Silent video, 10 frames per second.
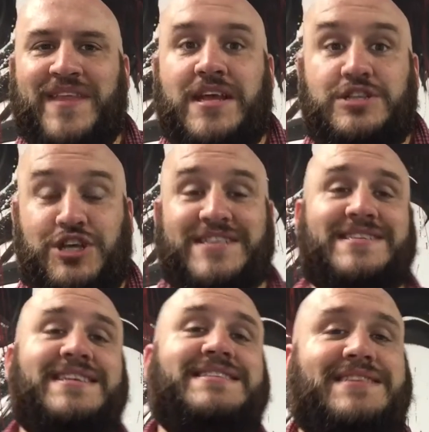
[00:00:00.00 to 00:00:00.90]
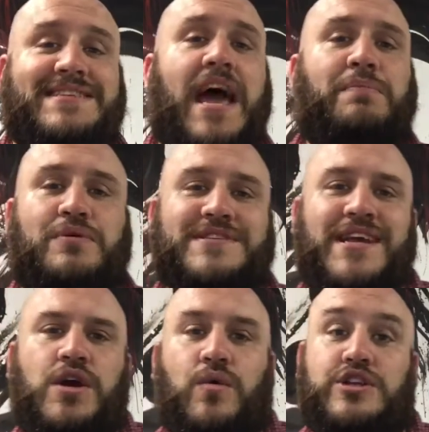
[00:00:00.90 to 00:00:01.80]
Jesus and his disciples
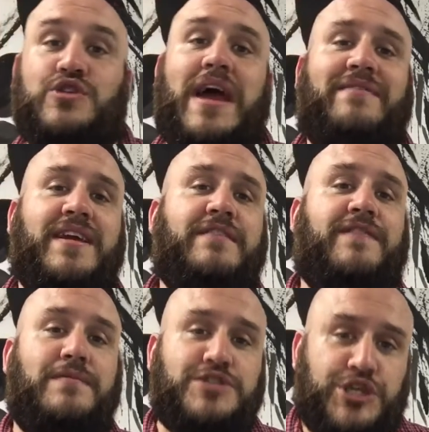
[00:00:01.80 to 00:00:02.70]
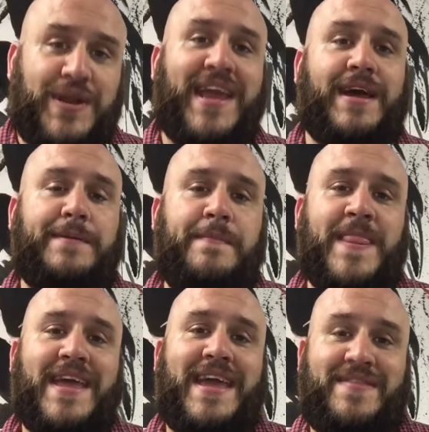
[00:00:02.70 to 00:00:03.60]
were traveling from Judea
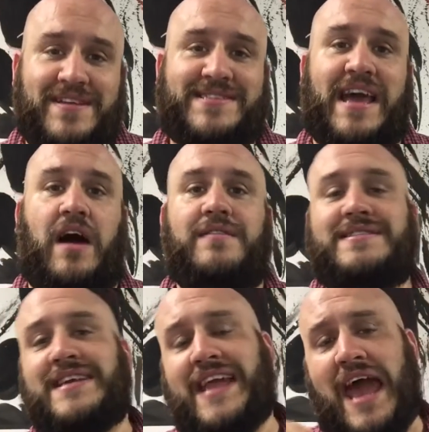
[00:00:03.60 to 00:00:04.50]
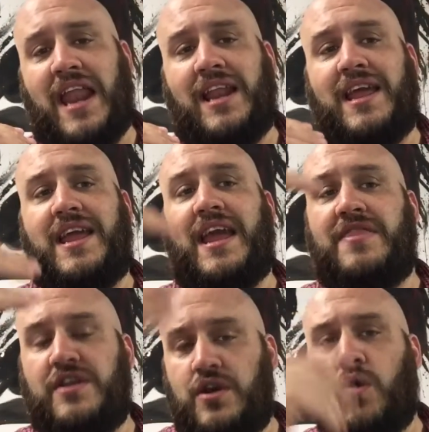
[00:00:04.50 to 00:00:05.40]
in the south to Galilee in
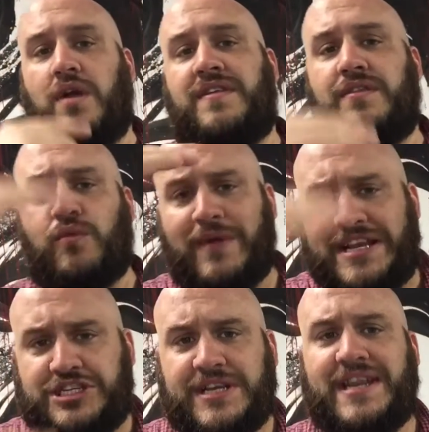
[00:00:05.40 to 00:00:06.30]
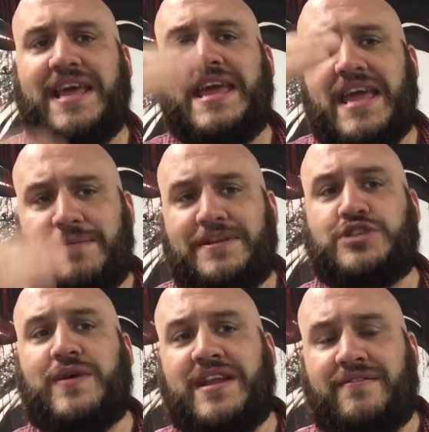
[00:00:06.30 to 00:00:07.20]
the north, and the region in
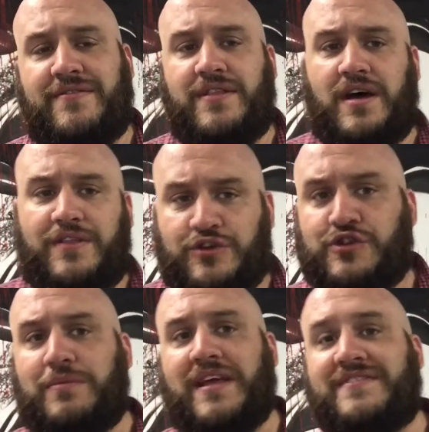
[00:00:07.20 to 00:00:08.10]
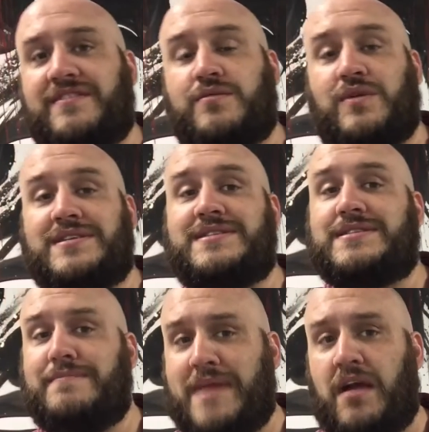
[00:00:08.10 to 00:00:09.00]
between of those two places was
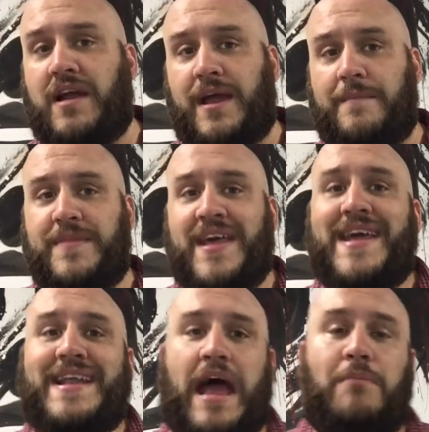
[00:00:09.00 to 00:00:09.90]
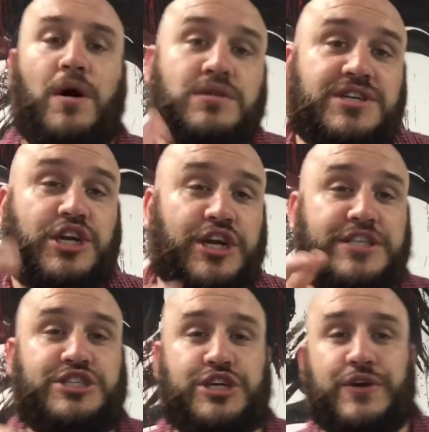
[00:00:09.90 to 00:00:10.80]
Samaria. Now, most good
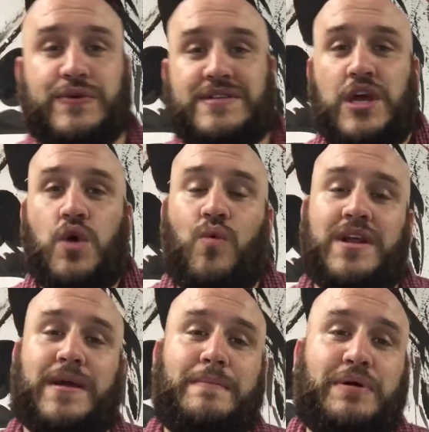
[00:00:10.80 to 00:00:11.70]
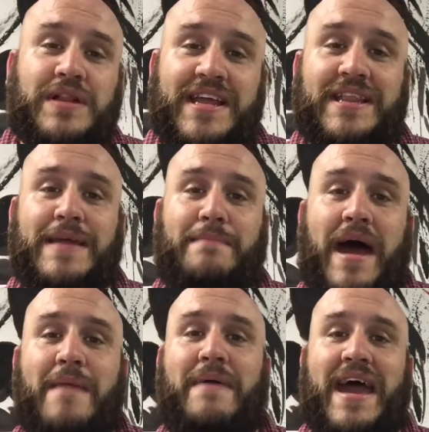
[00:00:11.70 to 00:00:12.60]
Jews would completely
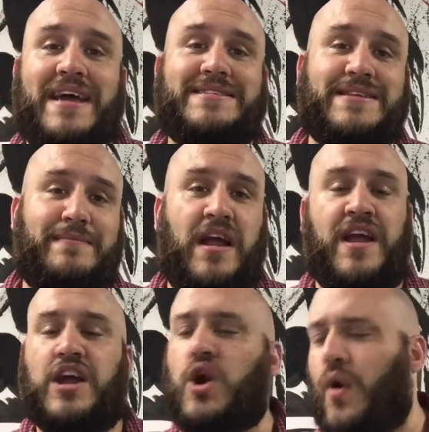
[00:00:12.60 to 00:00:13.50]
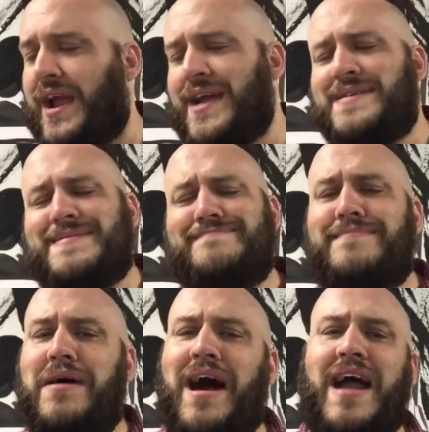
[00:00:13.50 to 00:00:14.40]
bypass Samaria, going
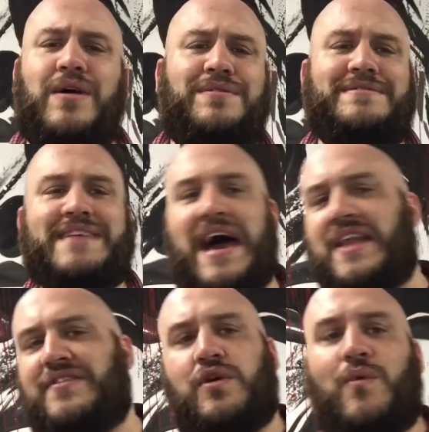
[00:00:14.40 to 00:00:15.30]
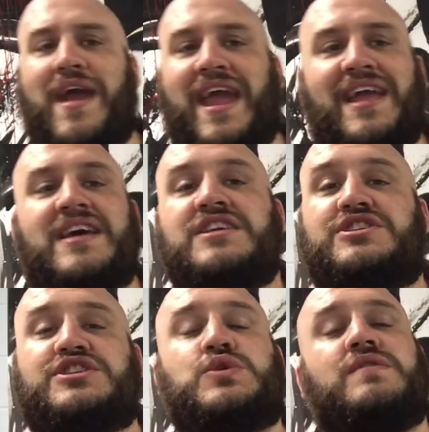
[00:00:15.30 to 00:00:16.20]
miles out of their way
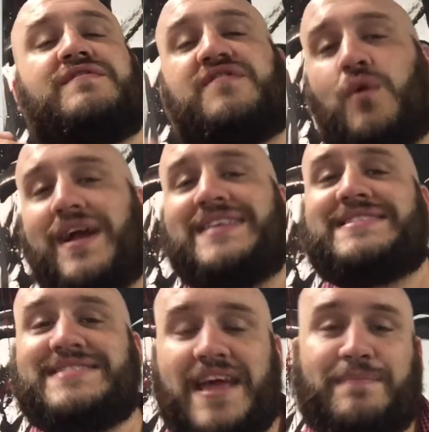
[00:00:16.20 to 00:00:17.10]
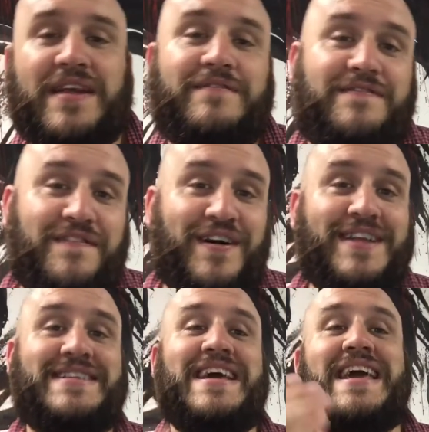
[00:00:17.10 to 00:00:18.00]
just to avoid stepping
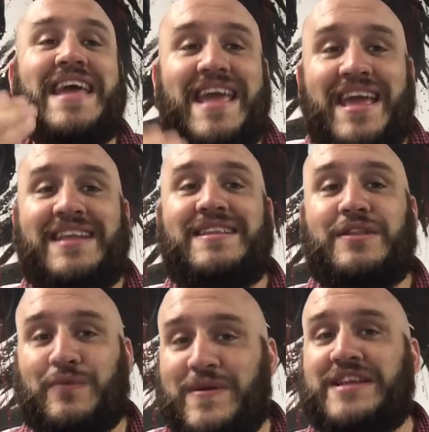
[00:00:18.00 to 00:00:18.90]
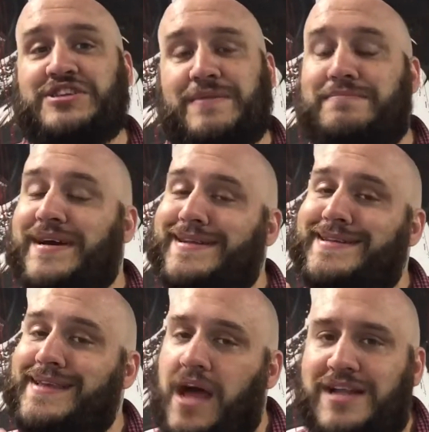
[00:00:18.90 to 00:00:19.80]
foot in the region, but
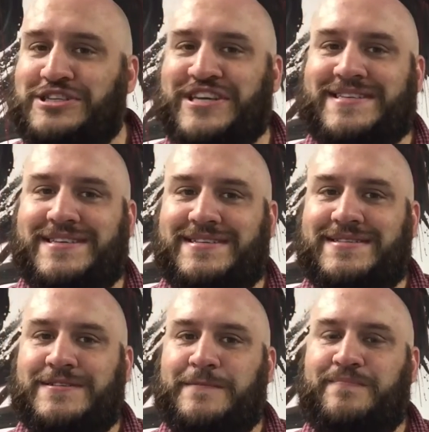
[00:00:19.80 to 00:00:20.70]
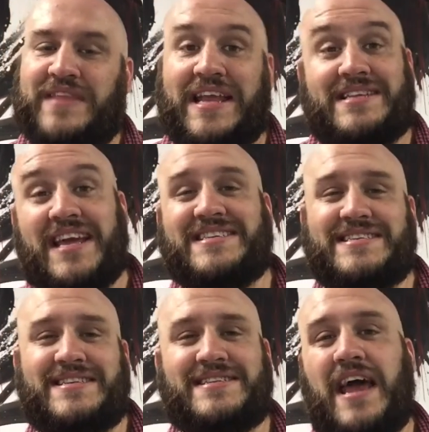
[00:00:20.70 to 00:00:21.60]
not Jesus. He takes his
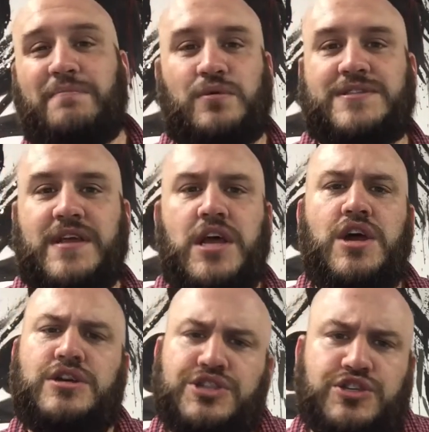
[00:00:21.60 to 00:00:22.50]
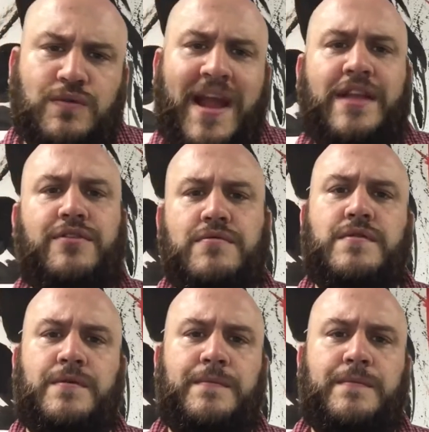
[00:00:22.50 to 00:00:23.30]
disciples straight through.